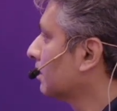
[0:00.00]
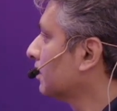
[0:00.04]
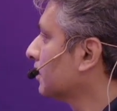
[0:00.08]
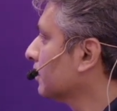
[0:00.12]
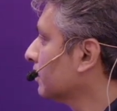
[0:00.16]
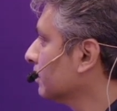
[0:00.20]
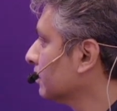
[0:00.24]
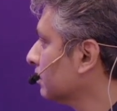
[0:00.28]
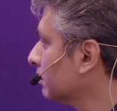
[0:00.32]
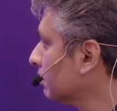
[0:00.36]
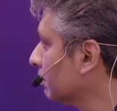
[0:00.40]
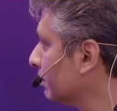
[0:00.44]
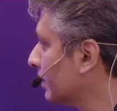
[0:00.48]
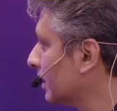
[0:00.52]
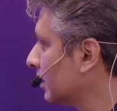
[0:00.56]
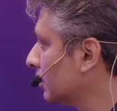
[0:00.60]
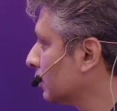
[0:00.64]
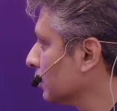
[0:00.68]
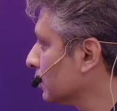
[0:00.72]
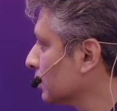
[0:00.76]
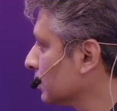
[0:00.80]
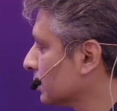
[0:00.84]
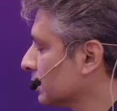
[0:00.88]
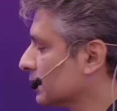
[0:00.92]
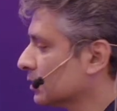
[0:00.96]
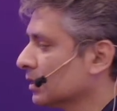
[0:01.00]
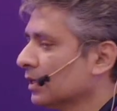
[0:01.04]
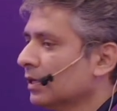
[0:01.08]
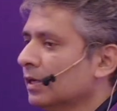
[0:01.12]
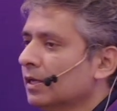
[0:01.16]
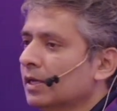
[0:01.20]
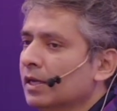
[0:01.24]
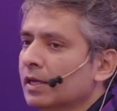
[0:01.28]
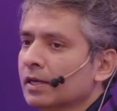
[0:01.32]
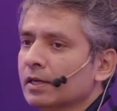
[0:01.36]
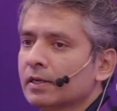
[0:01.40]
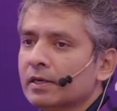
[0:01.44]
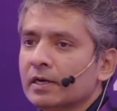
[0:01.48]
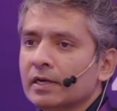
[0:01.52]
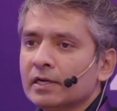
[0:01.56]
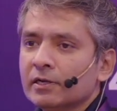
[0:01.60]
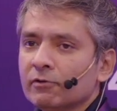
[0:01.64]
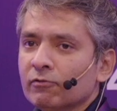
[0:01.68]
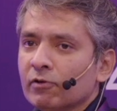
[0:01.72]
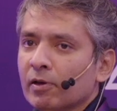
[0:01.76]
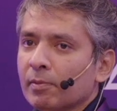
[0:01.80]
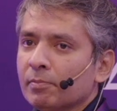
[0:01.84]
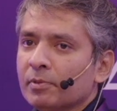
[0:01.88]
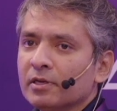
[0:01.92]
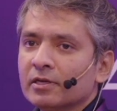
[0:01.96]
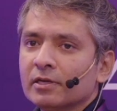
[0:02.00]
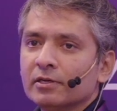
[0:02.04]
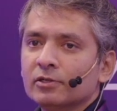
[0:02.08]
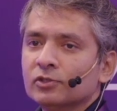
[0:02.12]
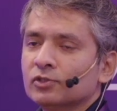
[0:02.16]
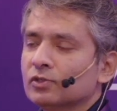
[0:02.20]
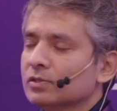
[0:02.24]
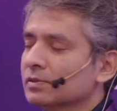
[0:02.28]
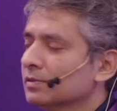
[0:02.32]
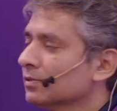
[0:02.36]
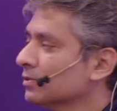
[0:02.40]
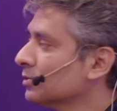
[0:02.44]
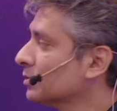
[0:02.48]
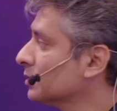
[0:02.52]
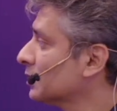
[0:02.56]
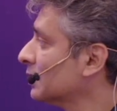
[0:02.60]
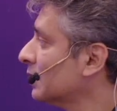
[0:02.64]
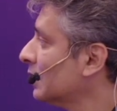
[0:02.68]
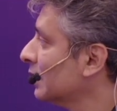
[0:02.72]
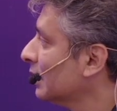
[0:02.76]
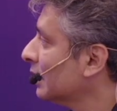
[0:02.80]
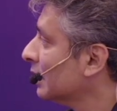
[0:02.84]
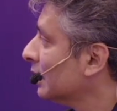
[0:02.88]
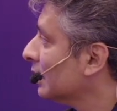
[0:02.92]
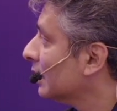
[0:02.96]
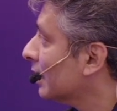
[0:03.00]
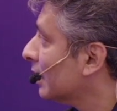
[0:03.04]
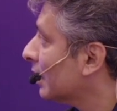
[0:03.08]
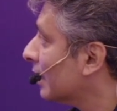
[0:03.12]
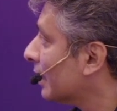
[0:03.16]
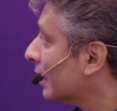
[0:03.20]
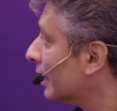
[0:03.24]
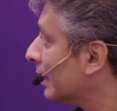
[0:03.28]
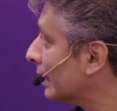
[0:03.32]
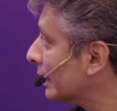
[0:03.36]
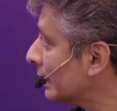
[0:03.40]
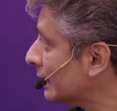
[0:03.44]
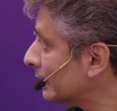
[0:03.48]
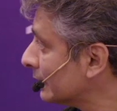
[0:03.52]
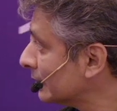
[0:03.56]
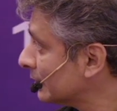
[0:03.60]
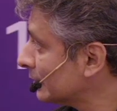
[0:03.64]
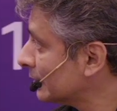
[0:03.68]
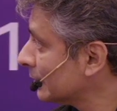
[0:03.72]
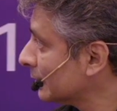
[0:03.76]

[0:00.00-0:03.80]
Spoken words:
you build those creative applications. And